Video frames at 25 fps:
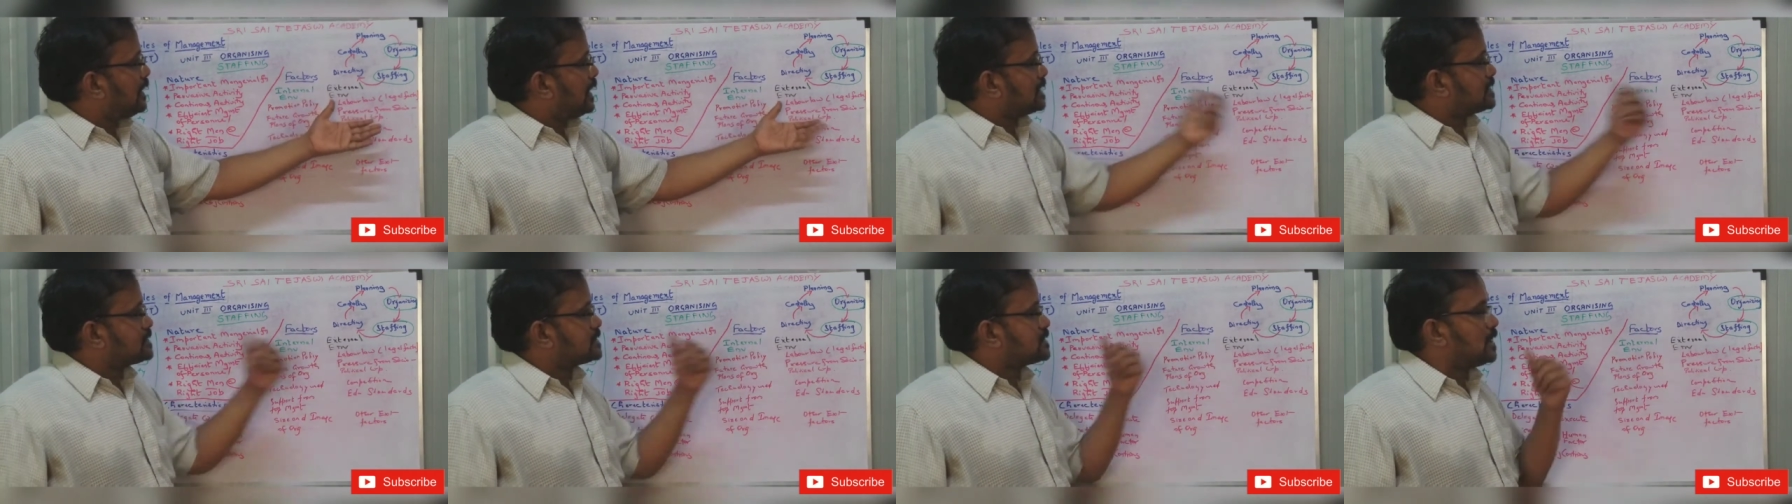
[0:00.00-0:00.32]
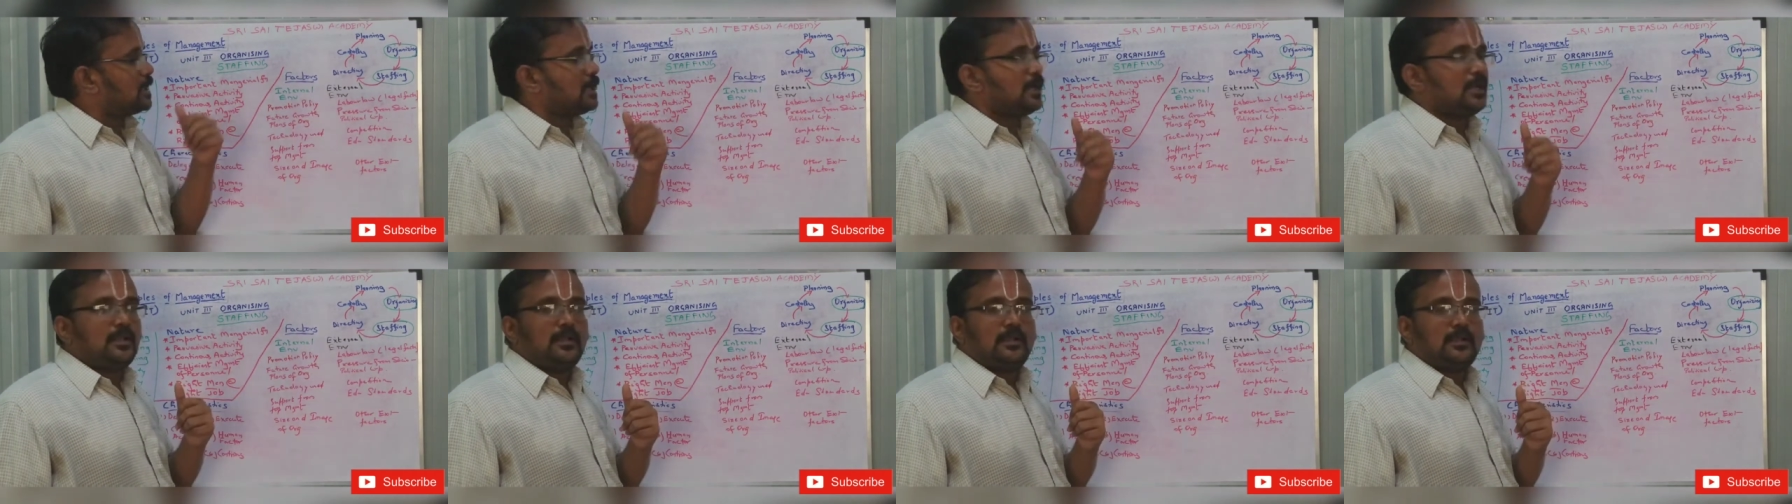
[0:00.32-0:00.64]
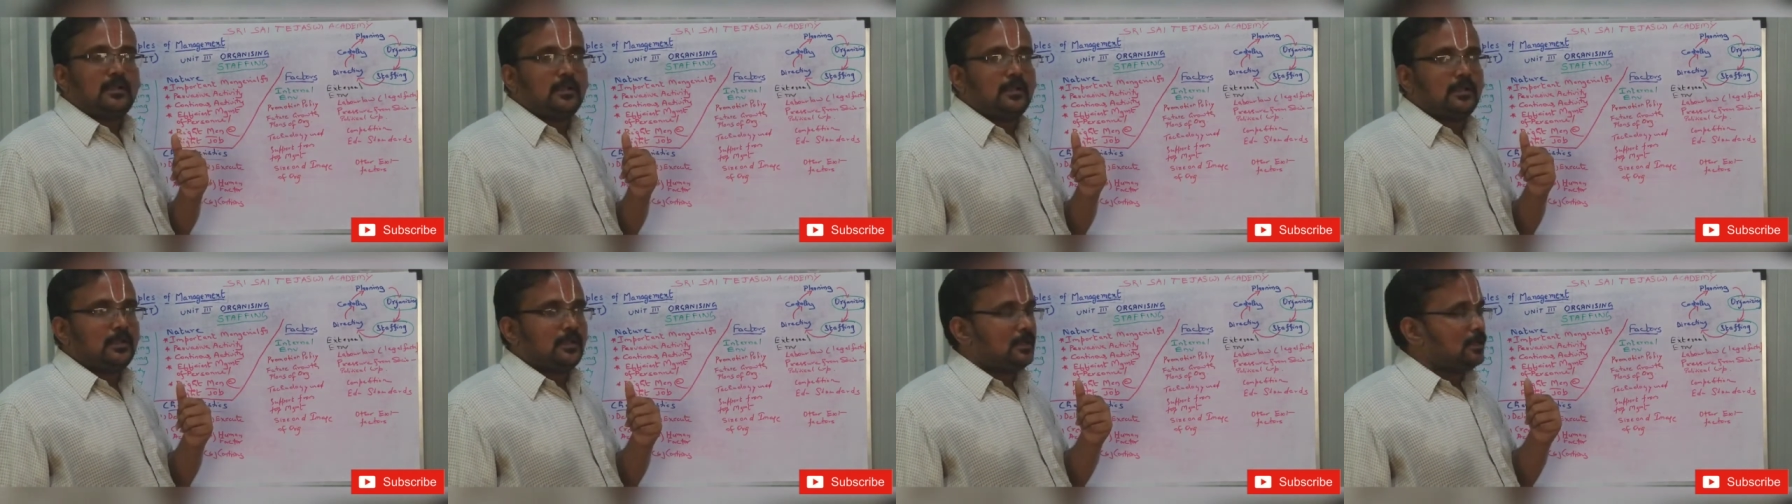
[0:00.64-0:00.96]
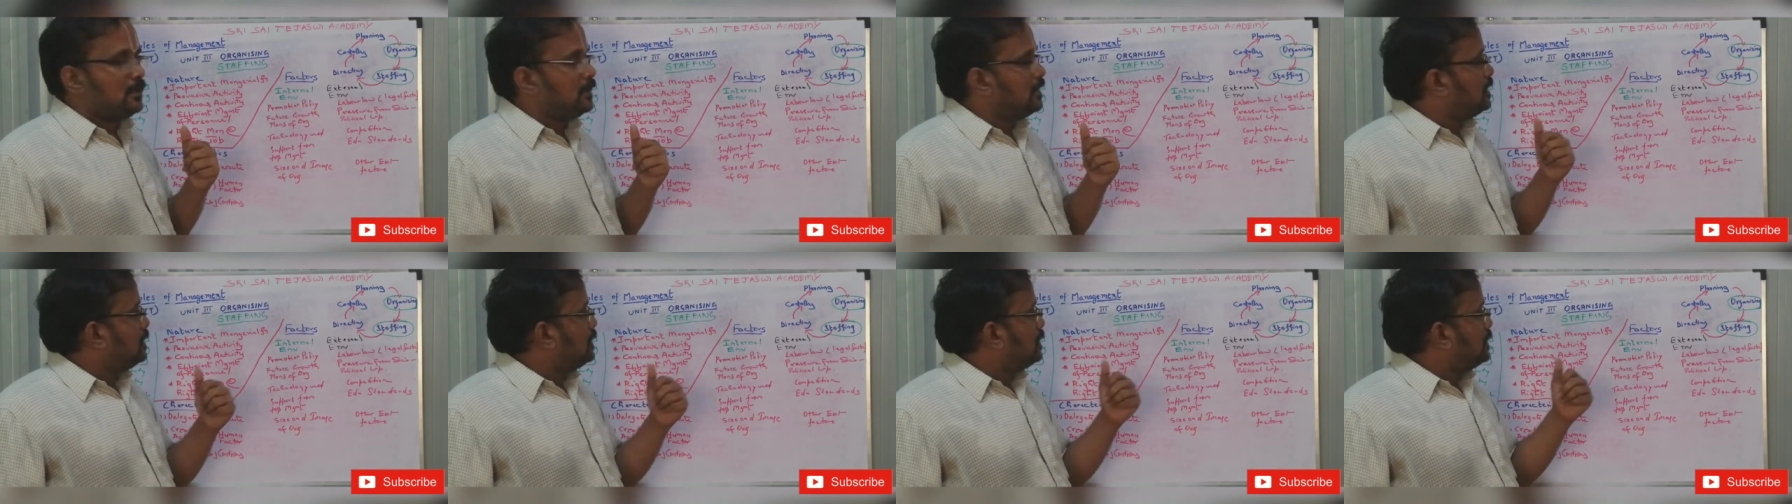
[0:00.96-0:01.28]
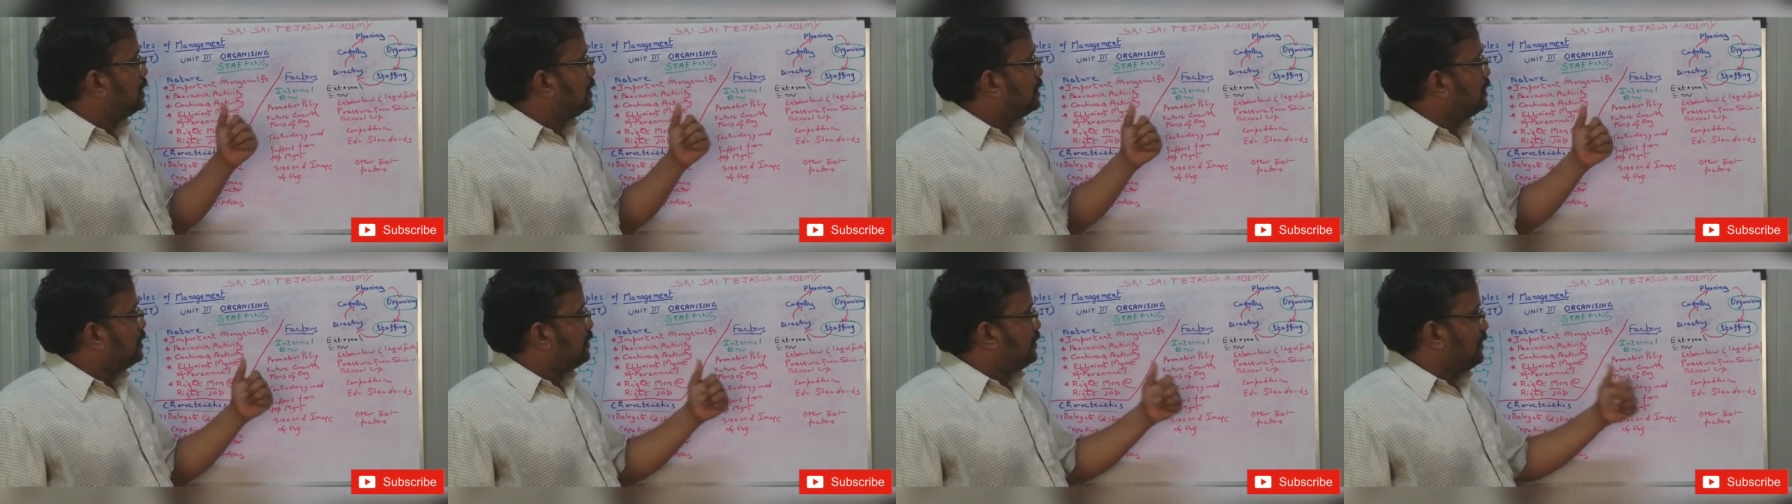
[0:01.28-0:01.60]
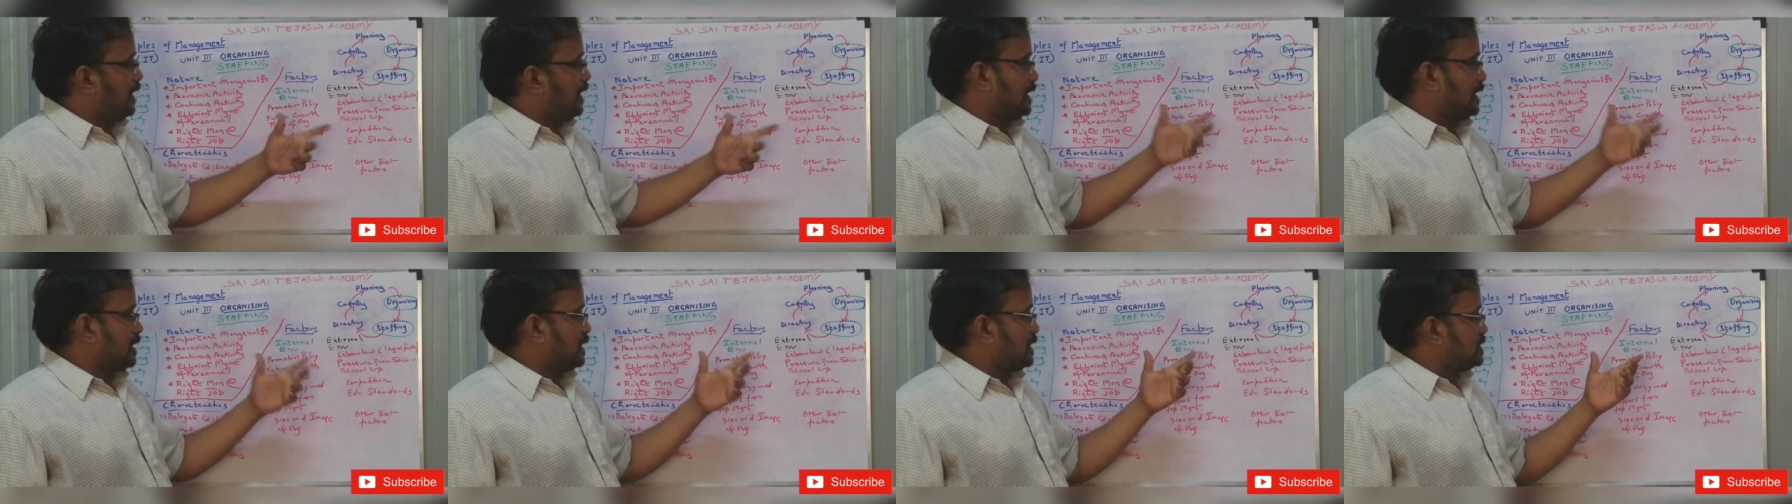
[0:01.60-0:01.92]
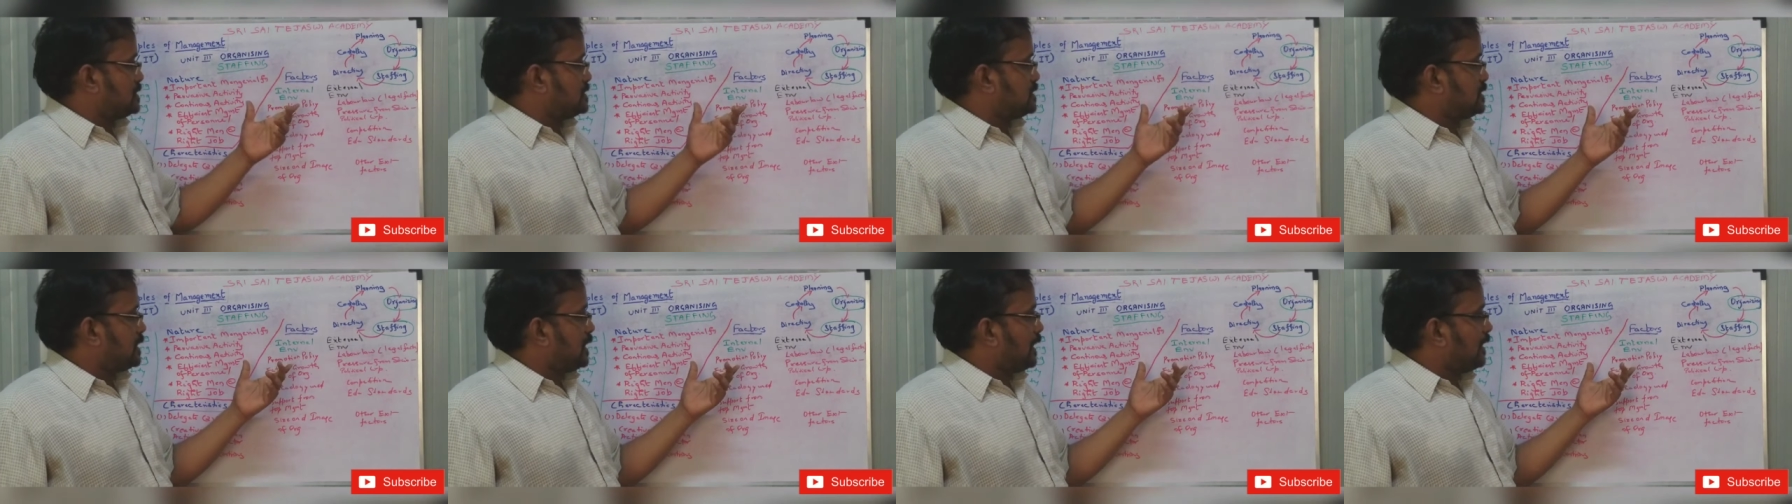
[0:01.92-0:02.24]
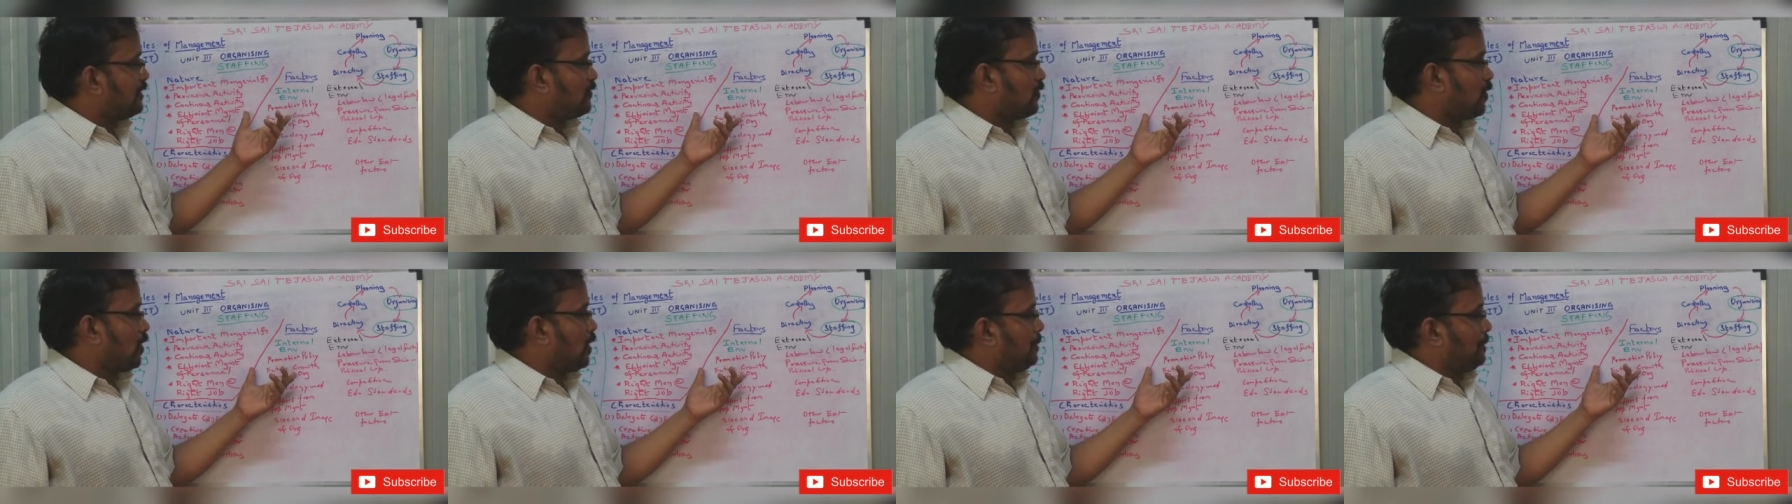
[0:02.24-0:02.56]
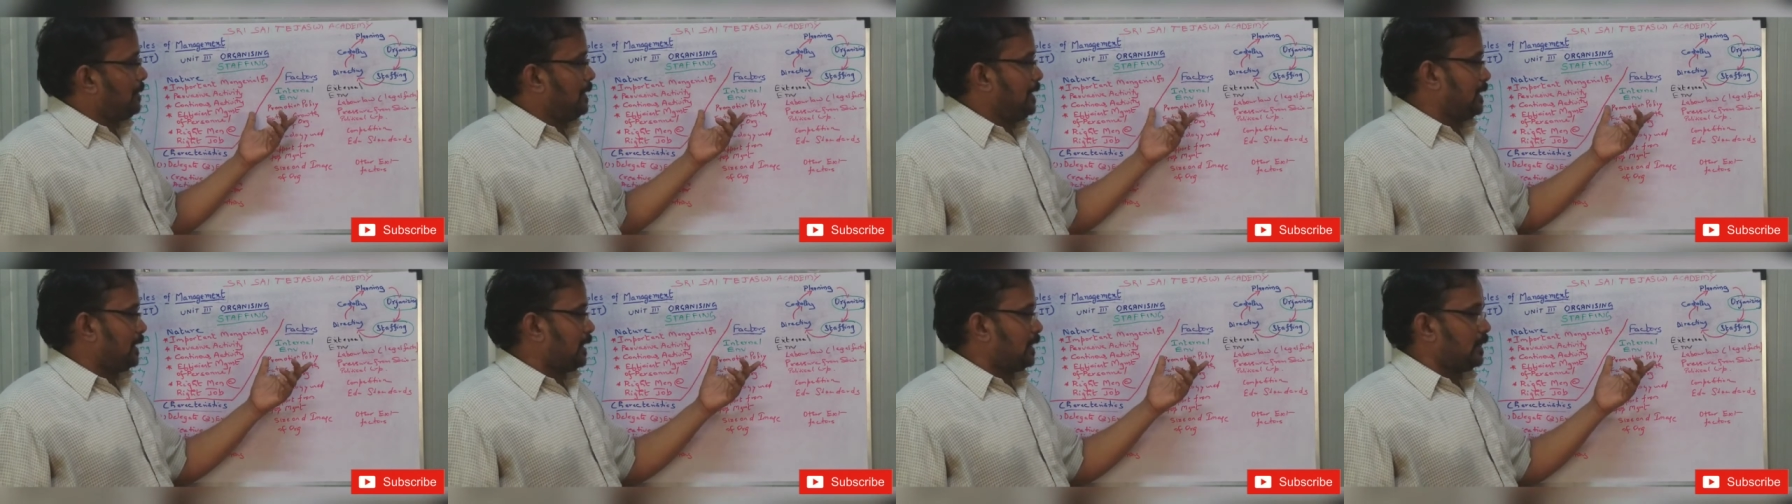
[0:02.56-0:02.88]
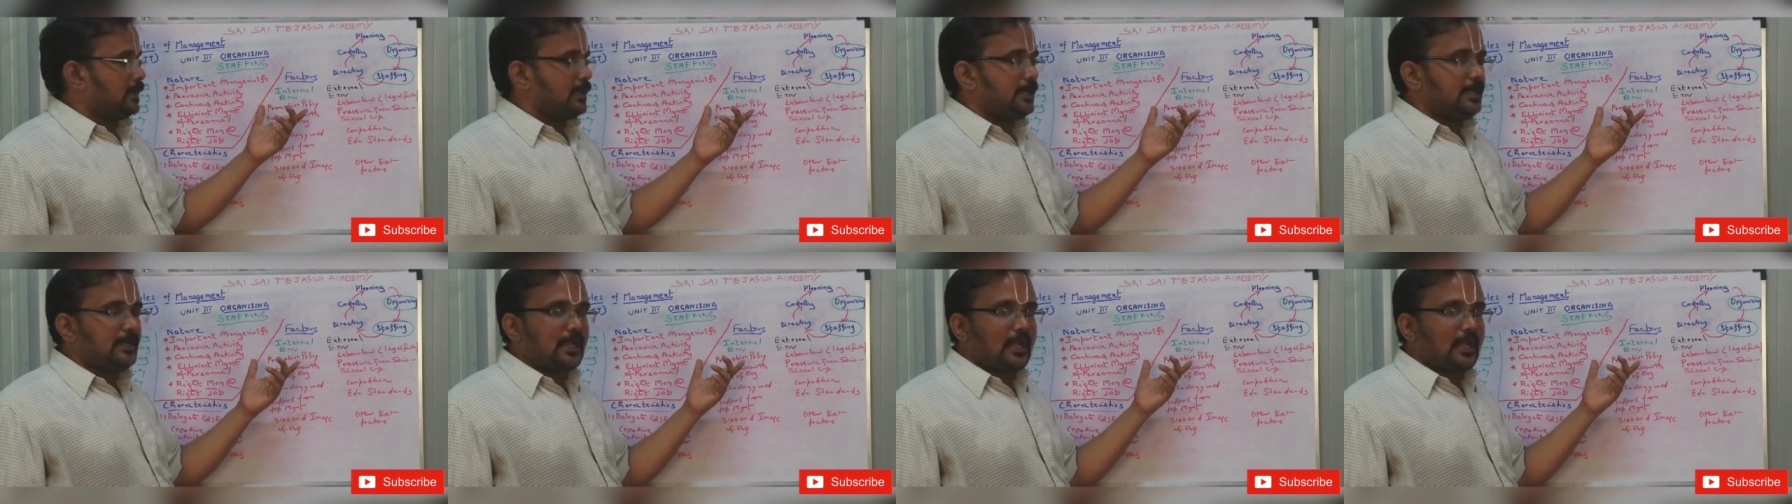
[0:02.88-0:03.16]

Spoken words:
external factors, environment.